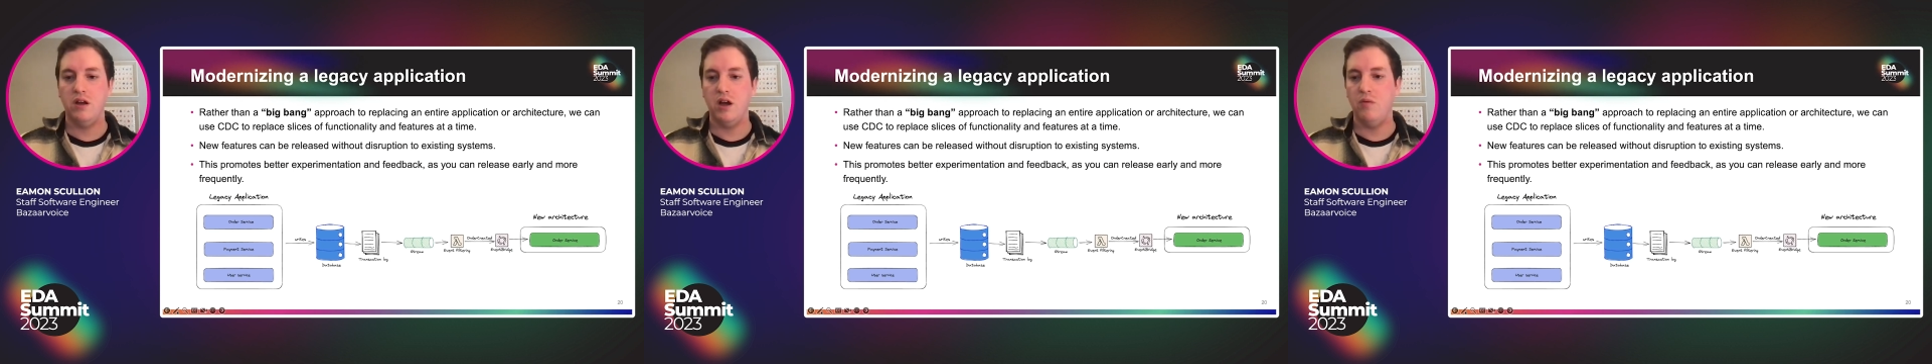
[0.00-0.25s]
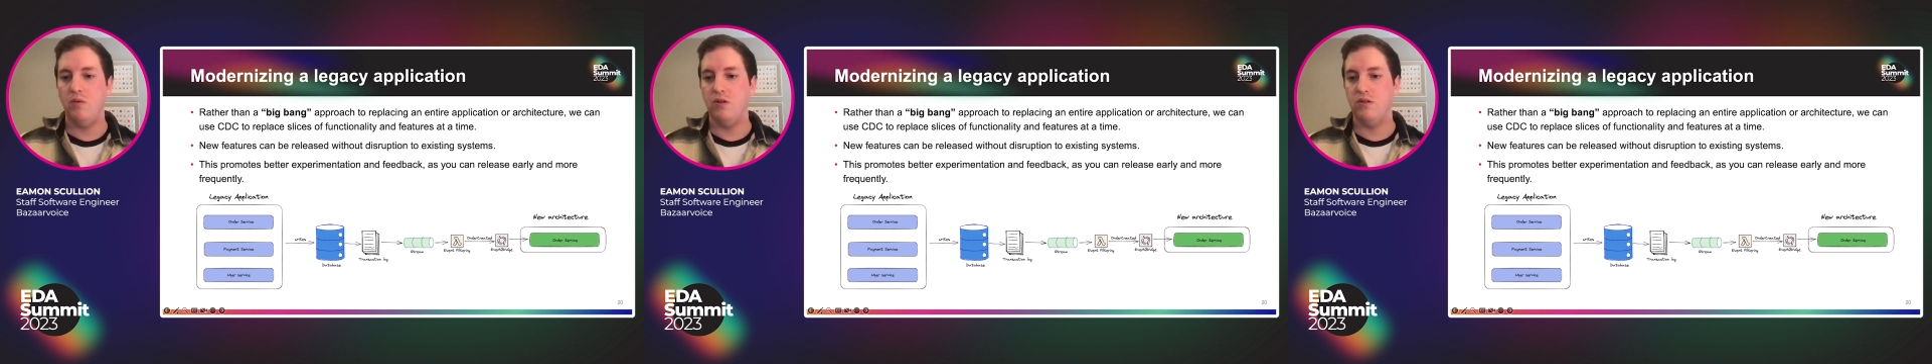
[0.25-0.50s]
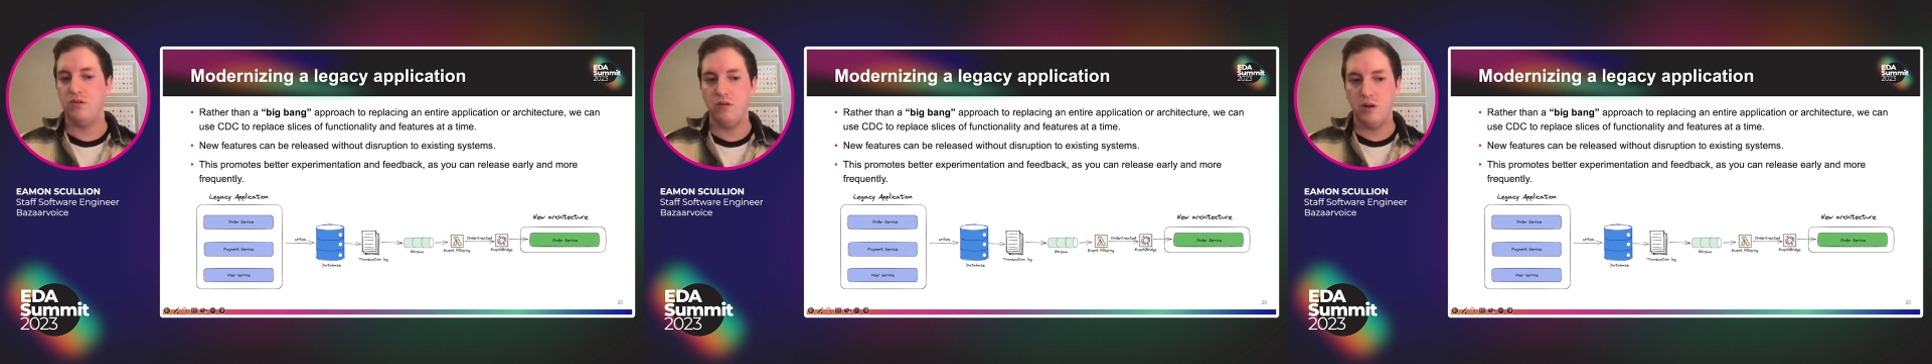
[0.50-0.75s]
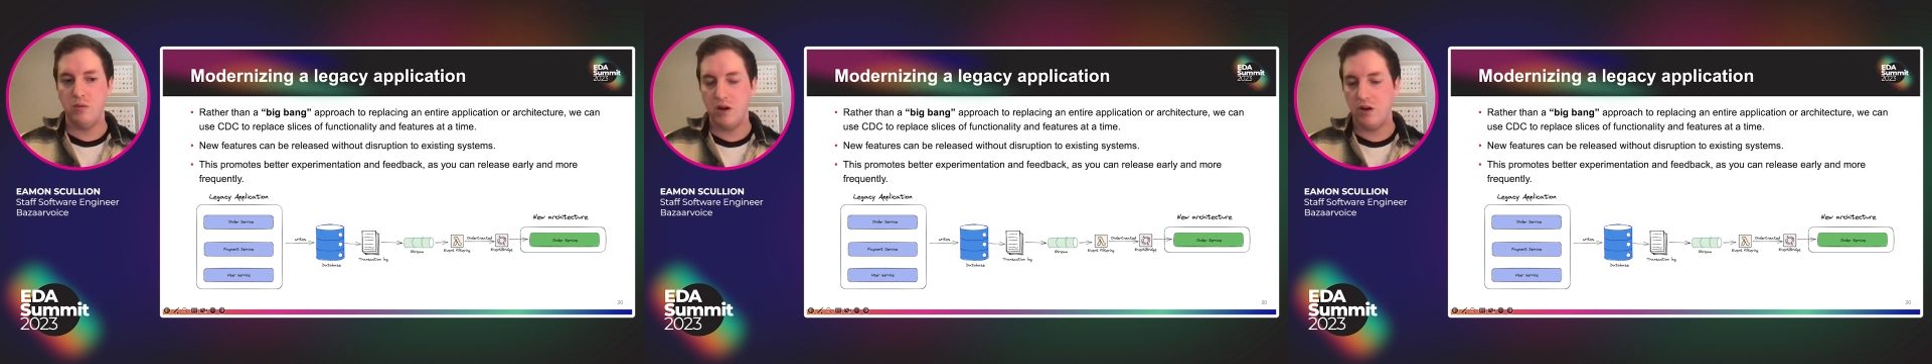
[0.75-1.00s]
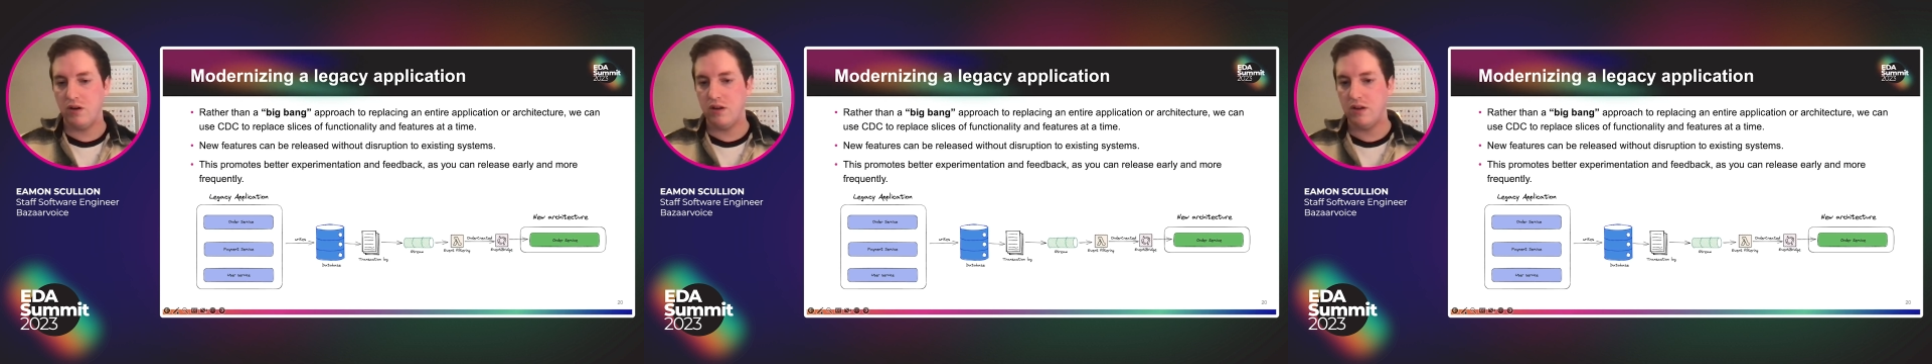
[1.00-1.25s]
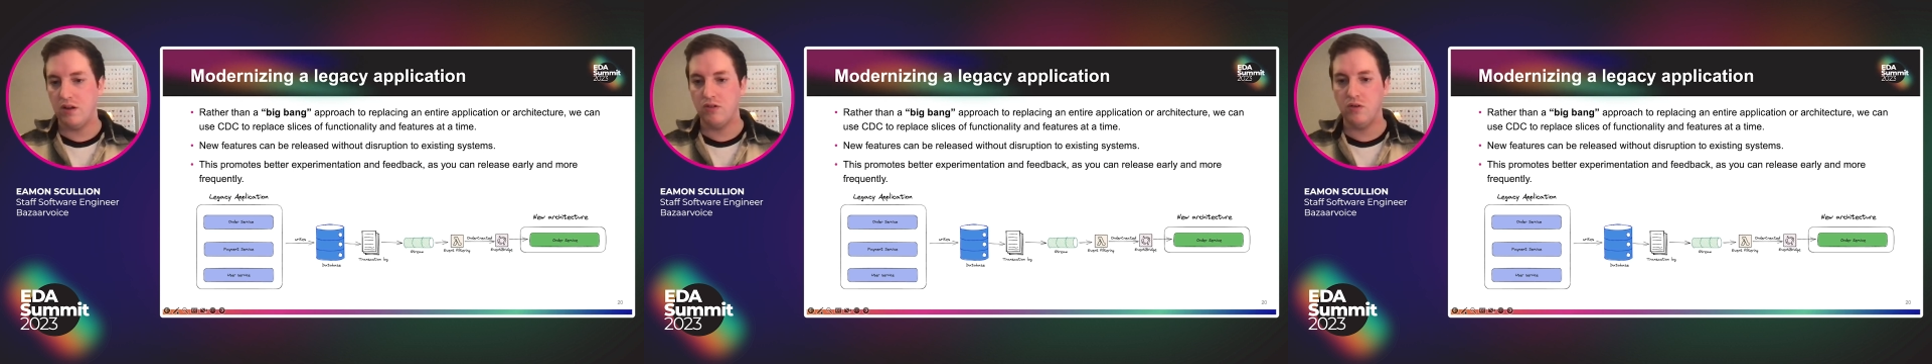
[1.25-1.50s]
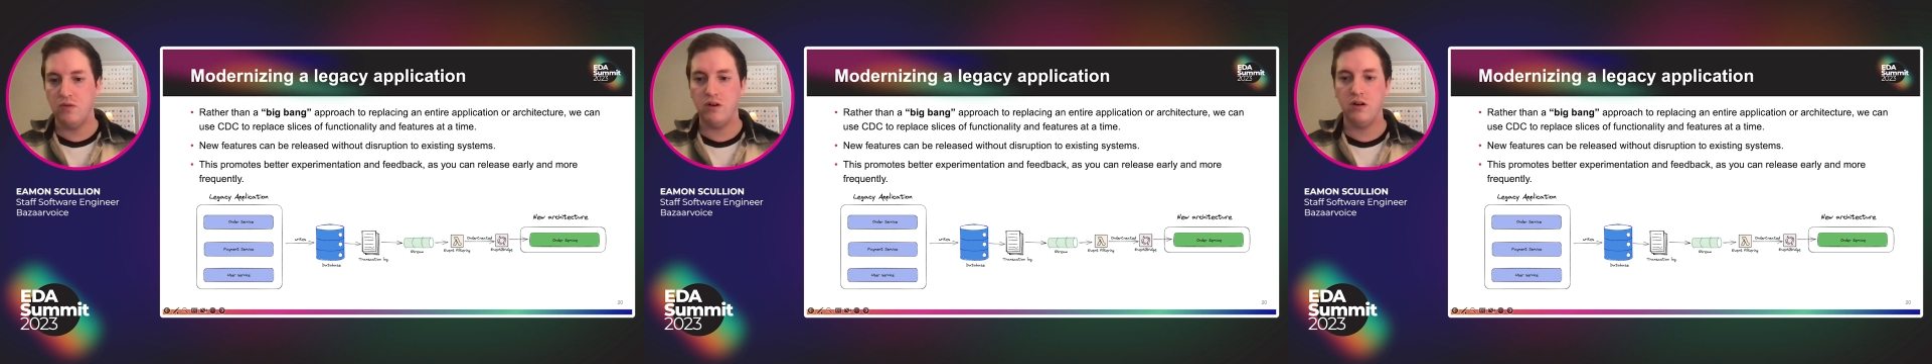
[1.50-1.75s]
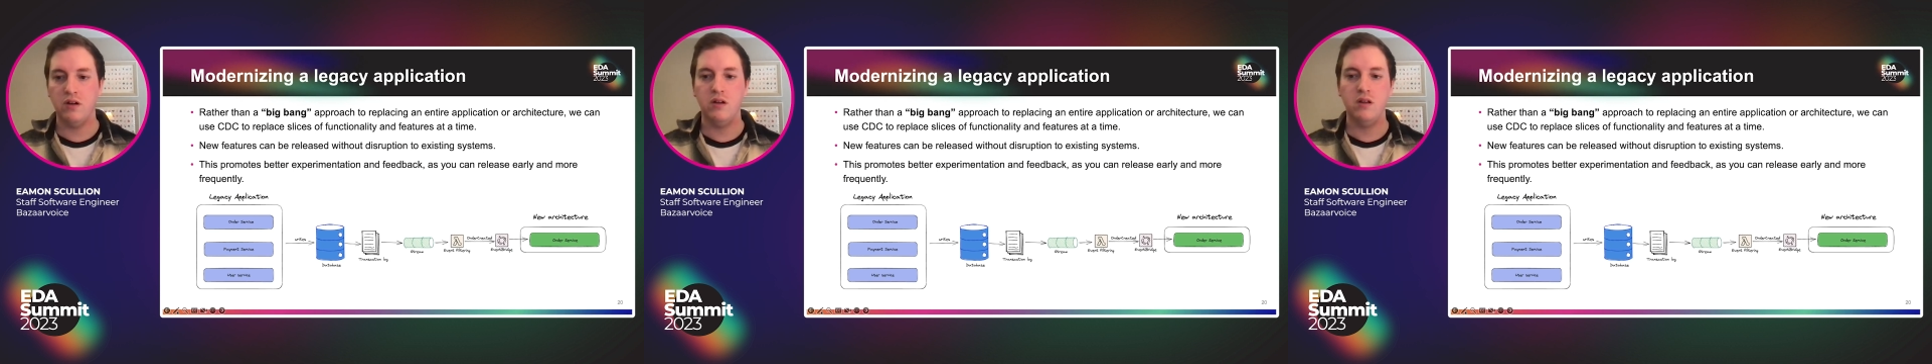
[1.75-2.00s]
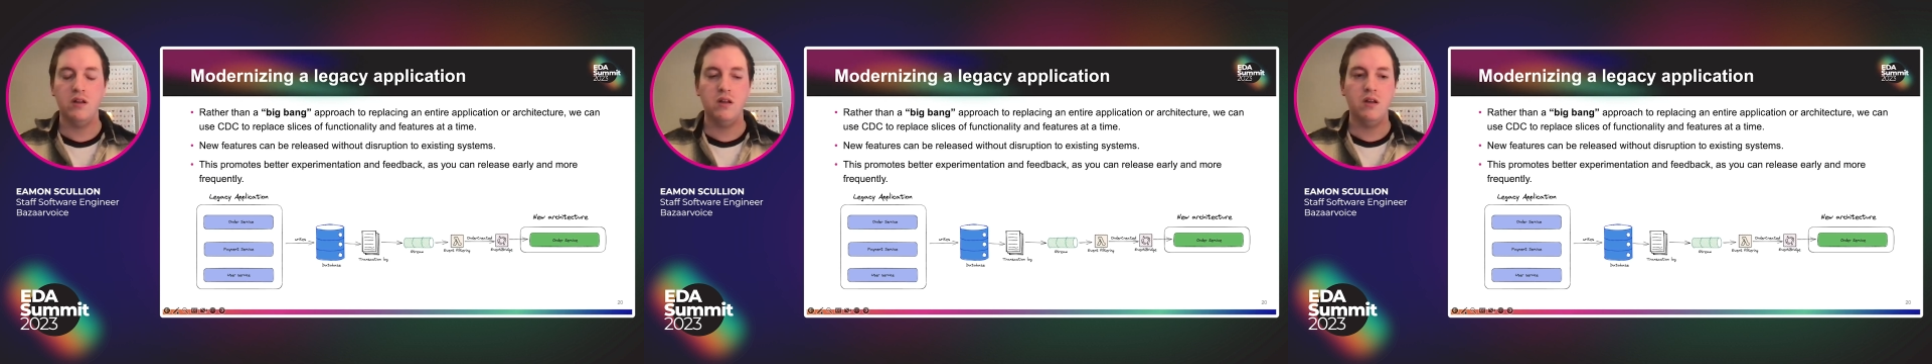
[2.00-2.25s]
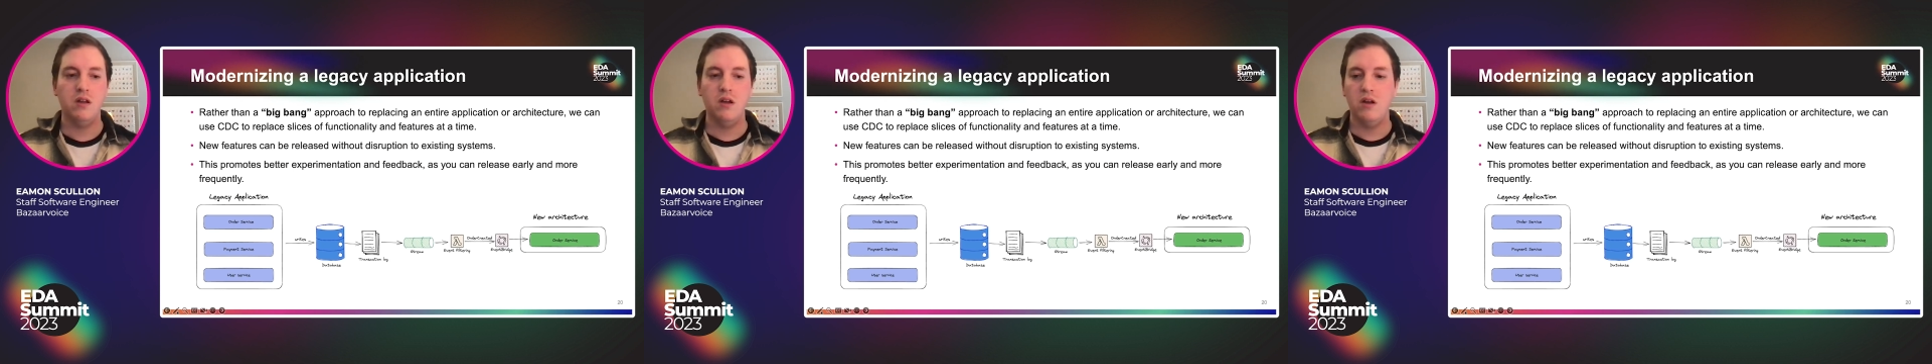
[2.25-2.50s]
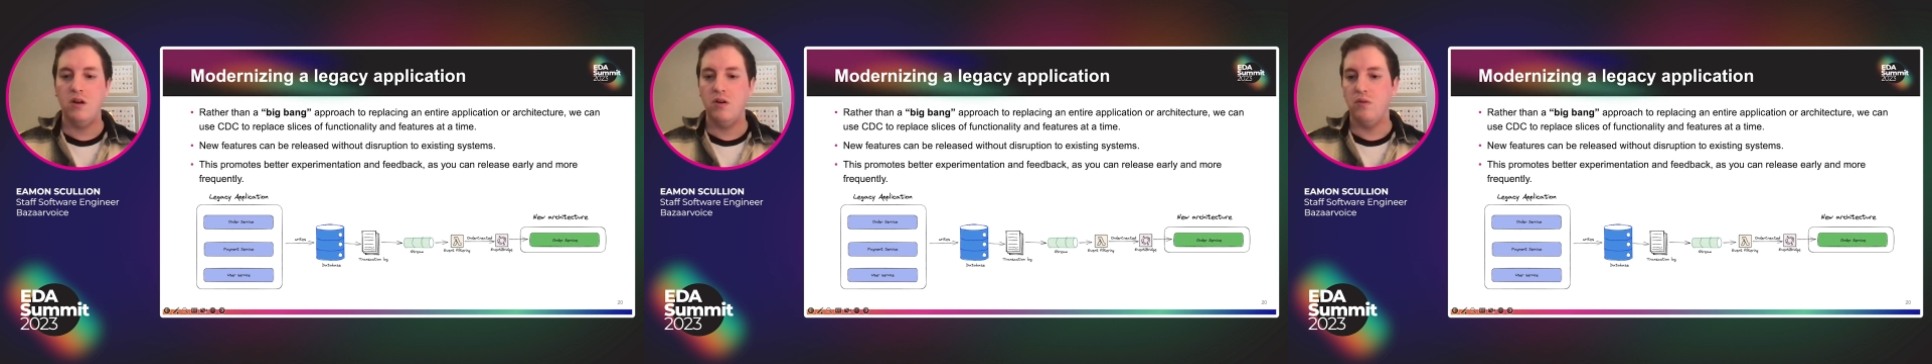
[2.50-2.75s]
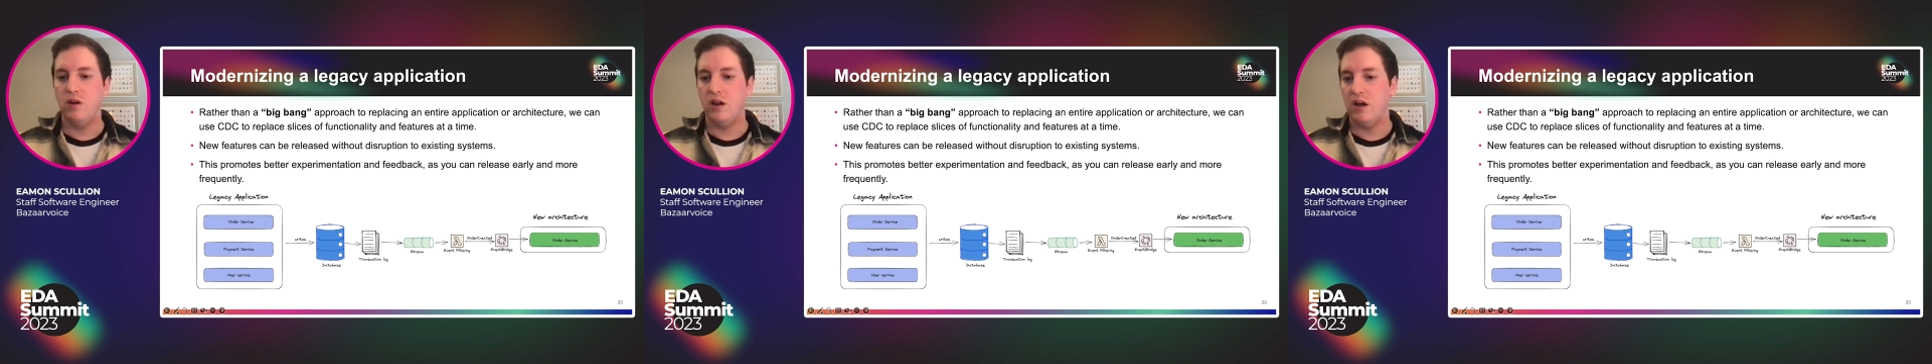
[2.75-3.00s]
and we'll slowly migrate things over. We